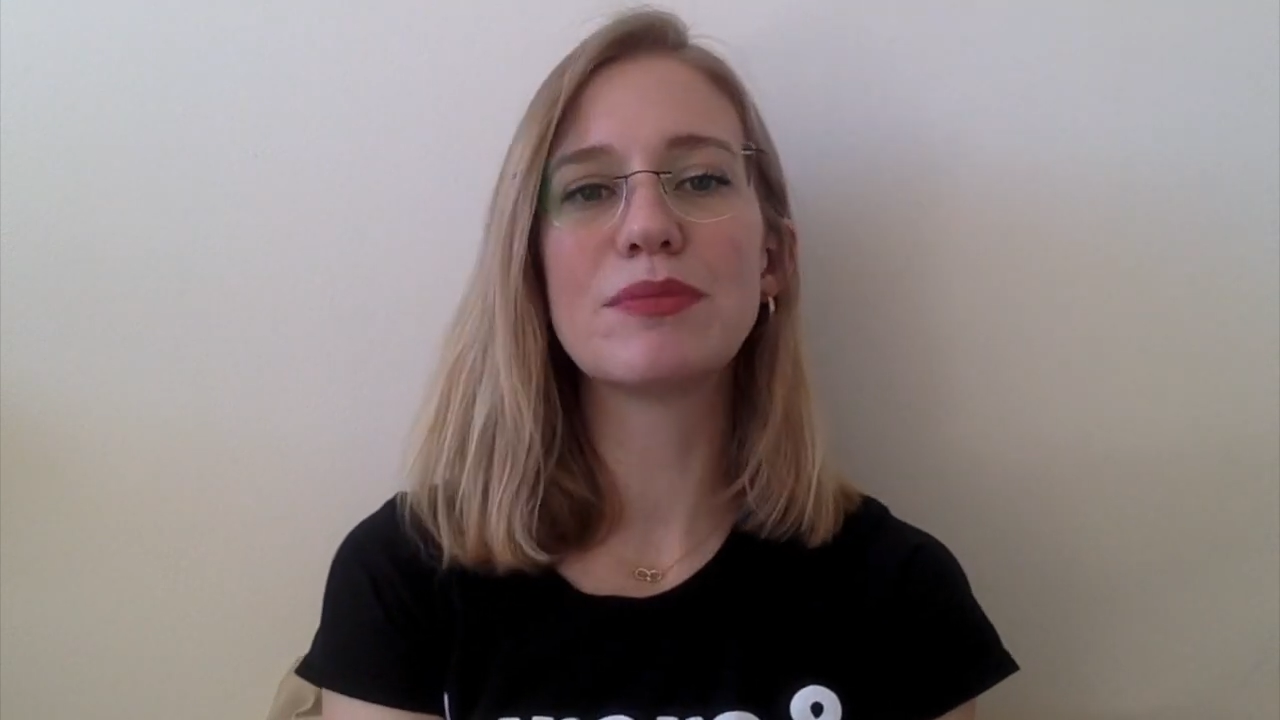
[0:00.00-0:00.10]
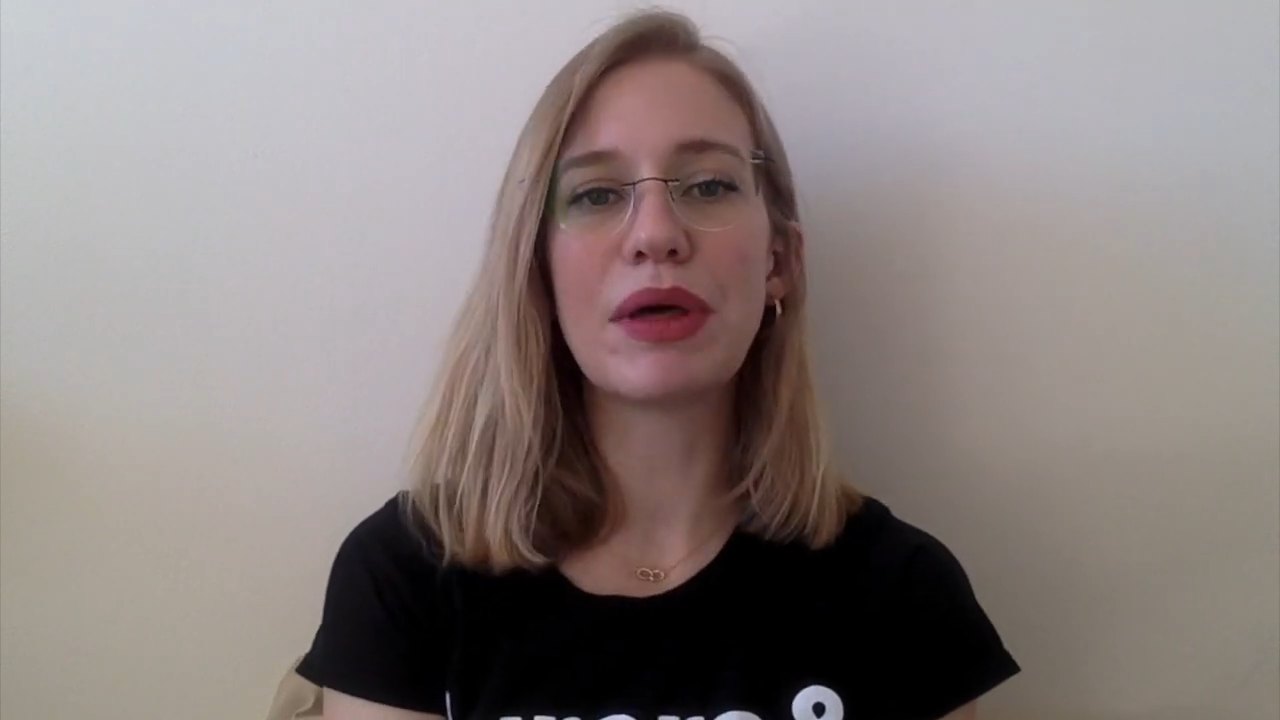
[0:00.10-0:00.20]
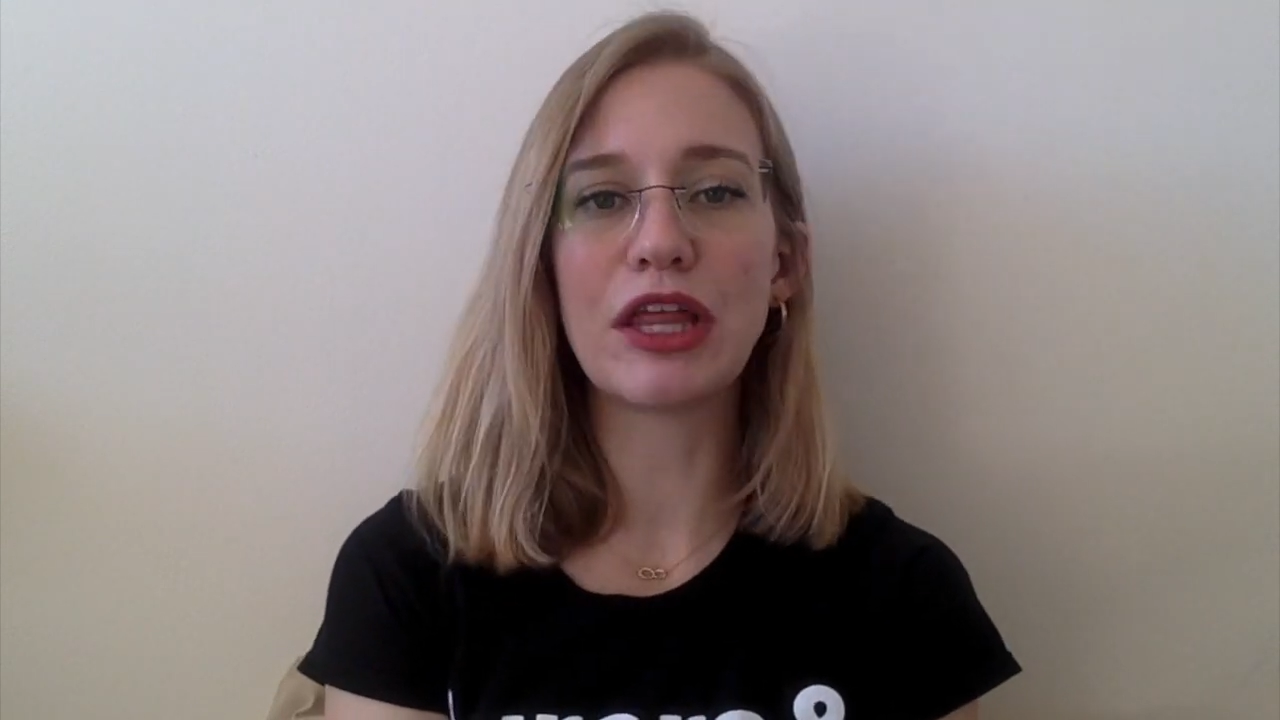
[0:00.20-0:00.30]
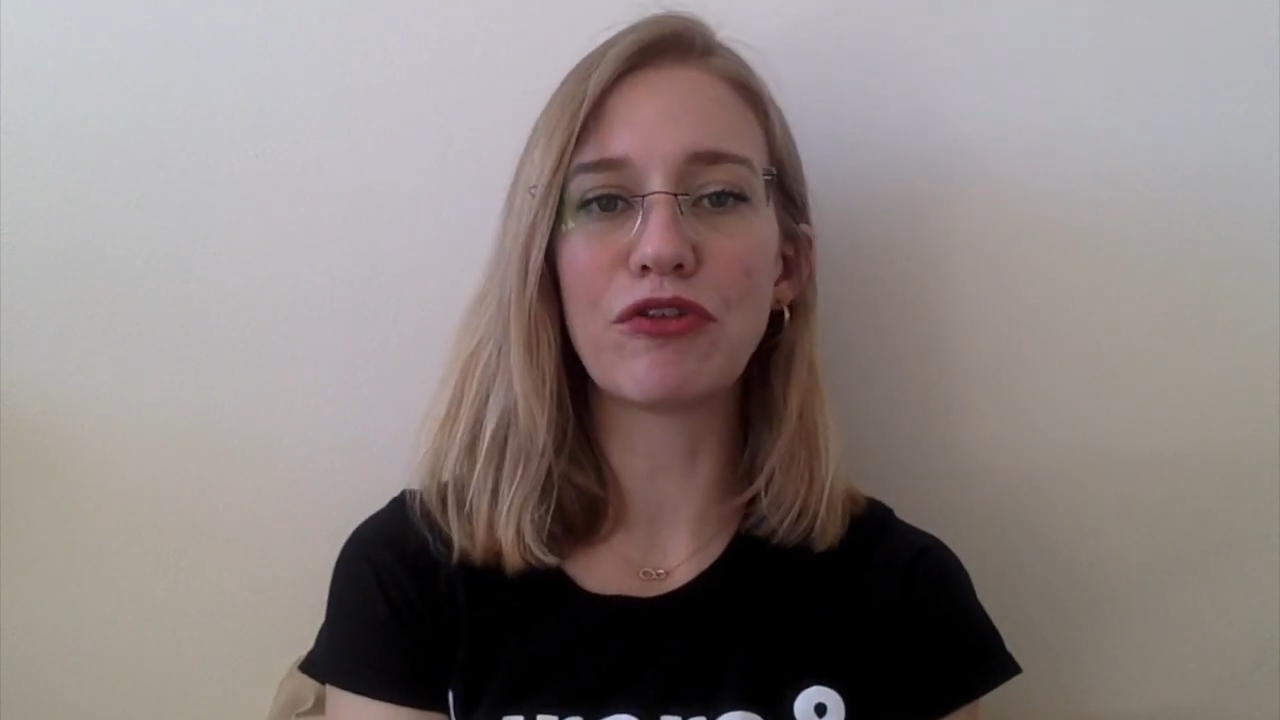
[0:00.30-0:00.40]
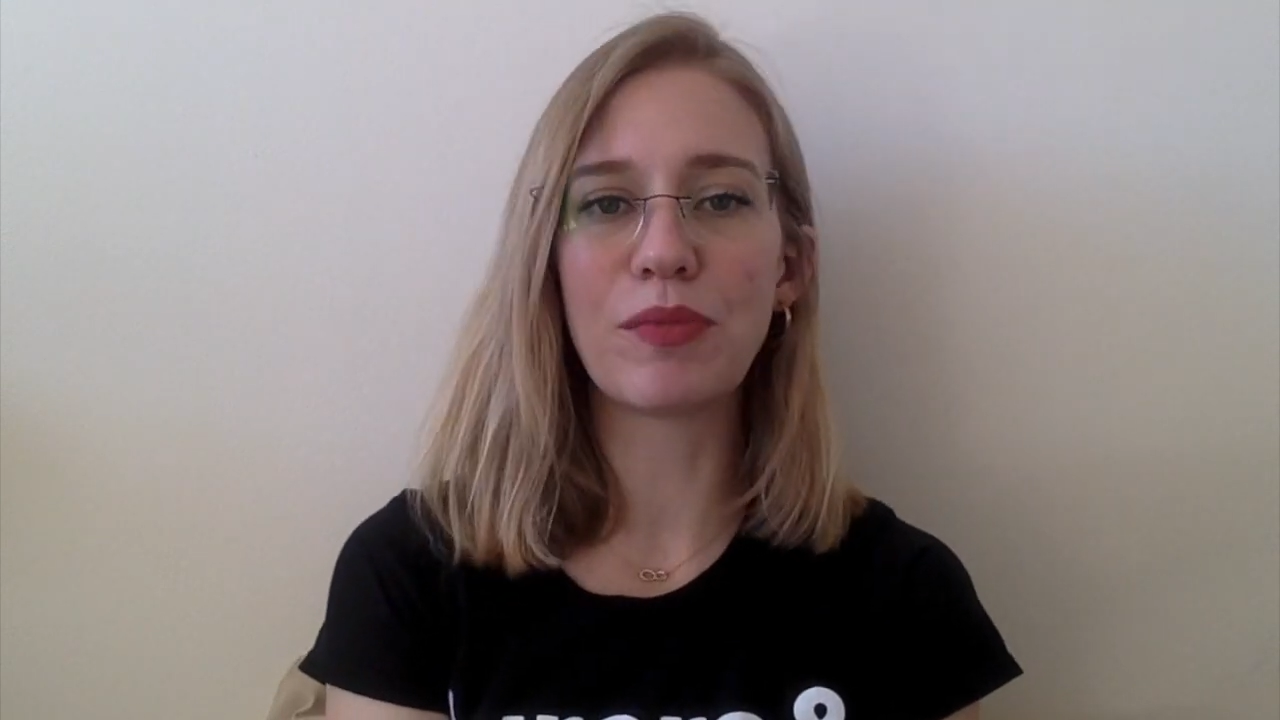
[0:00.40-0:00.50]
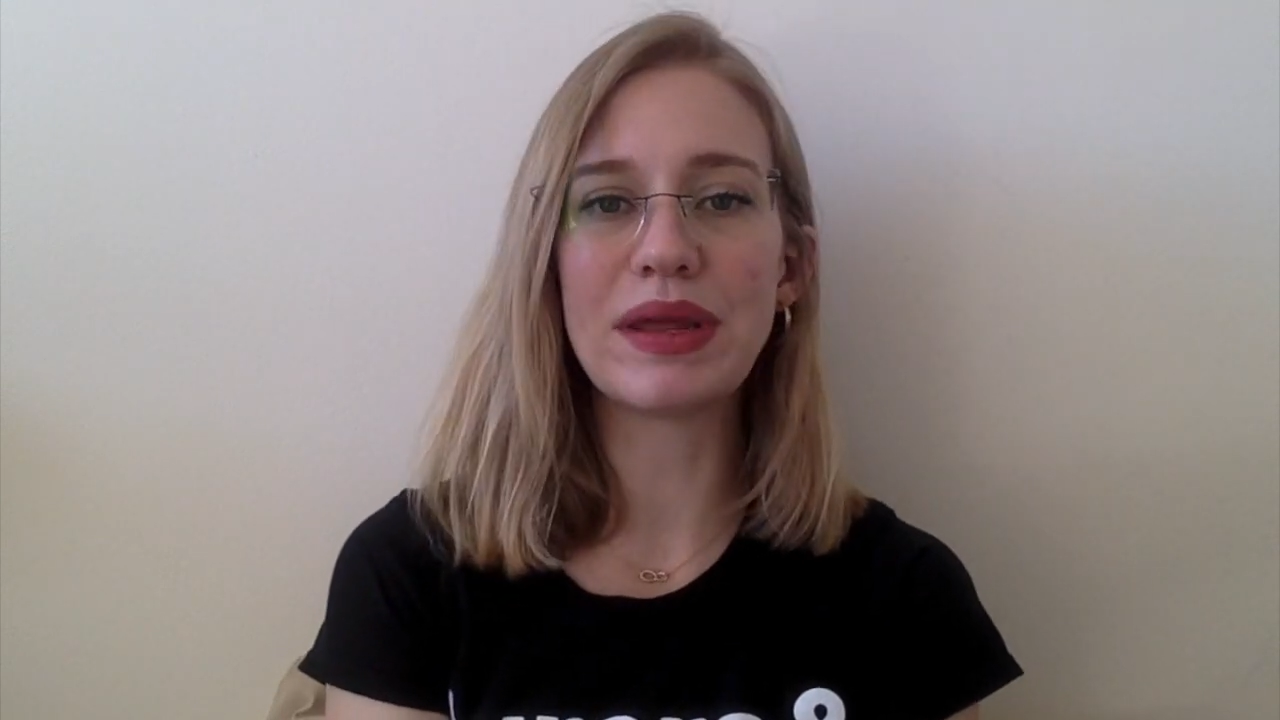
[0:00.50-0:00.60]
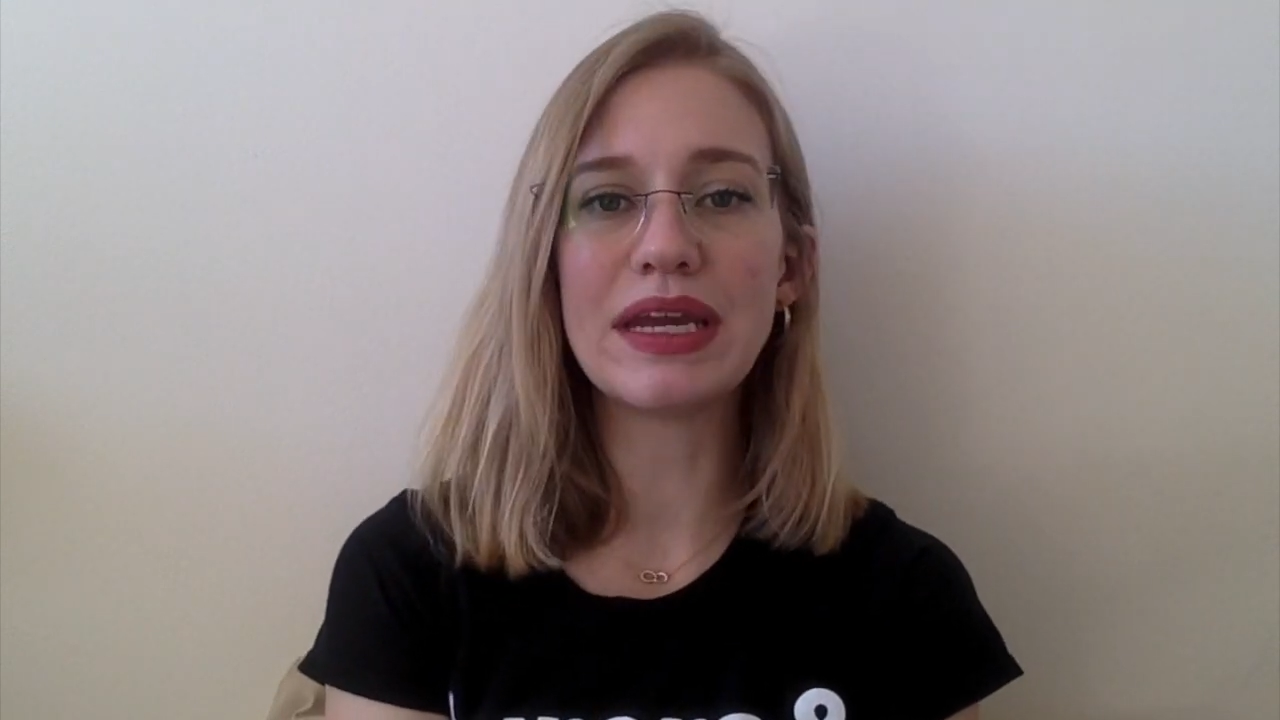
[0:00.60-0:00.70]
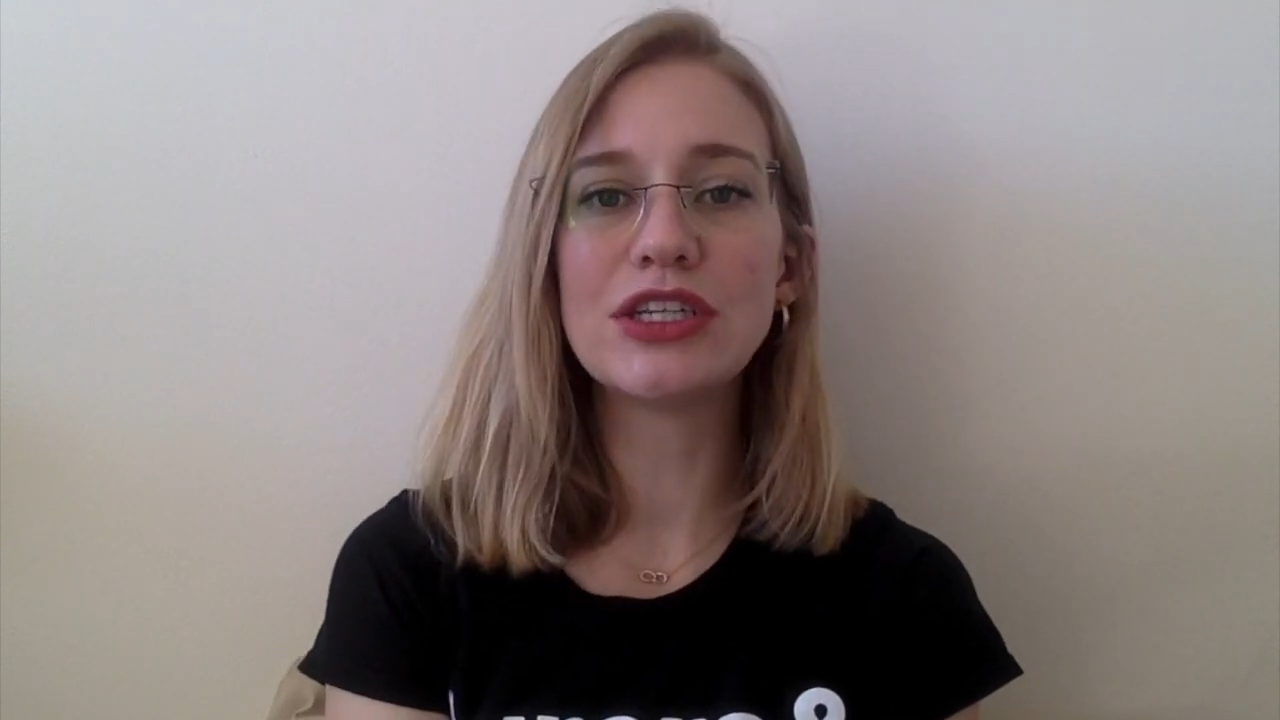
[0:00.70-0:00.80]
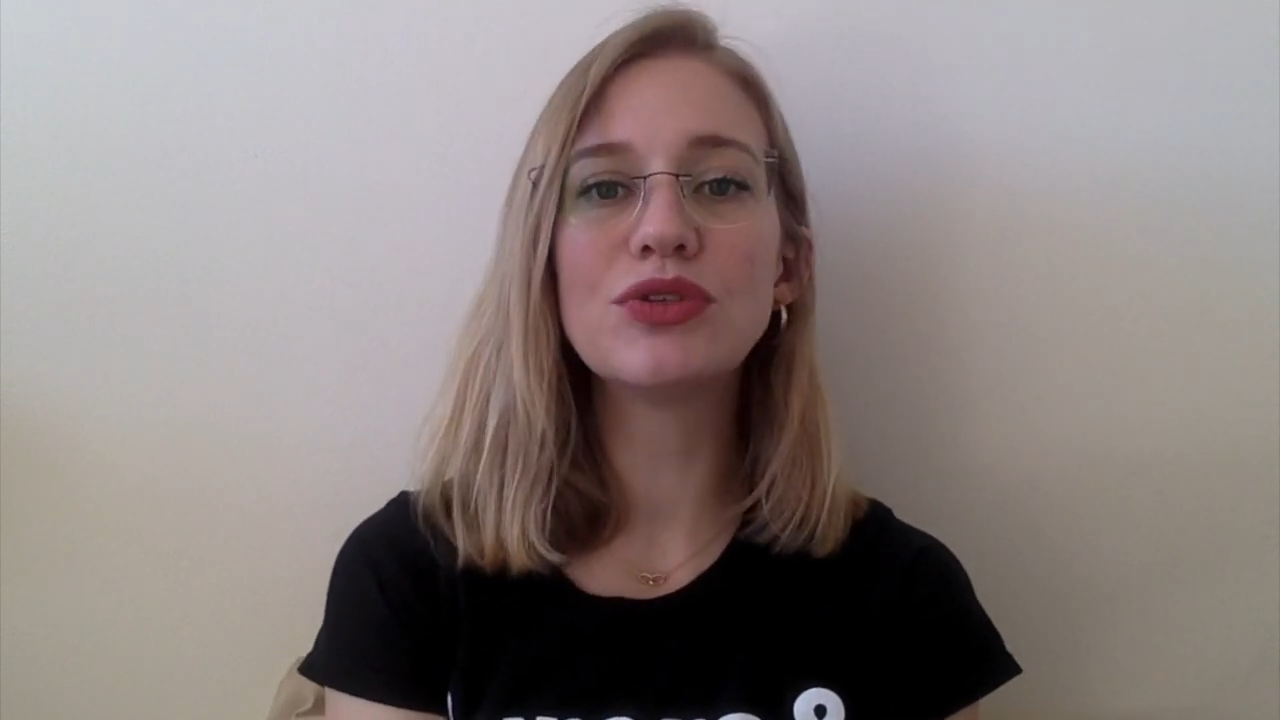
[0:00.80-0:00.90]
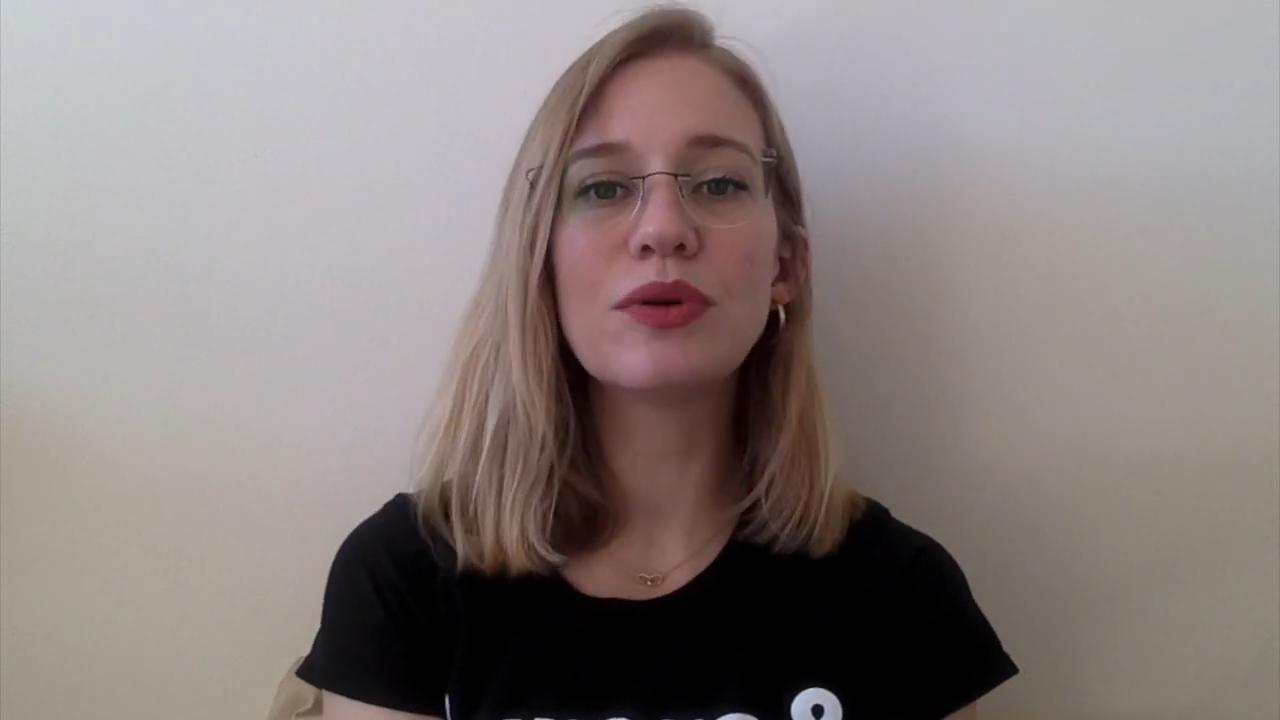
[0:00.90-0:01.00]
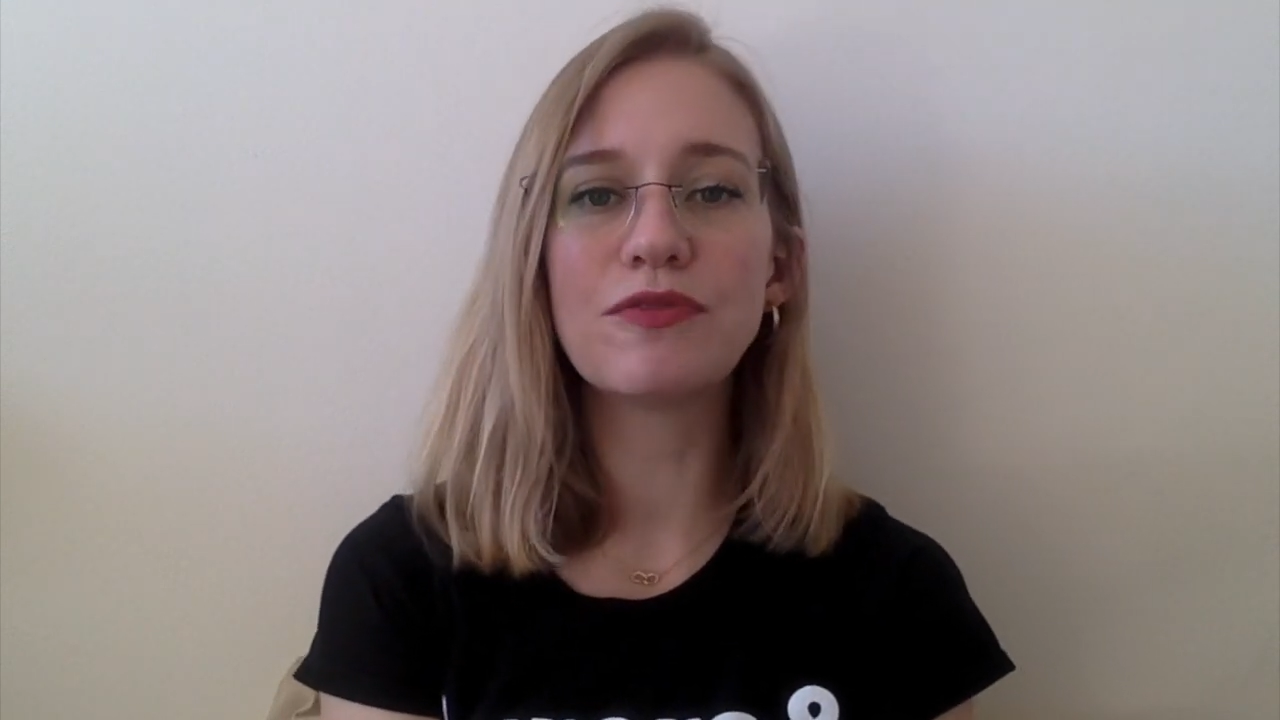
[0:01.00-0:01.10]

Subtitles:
bilirubin into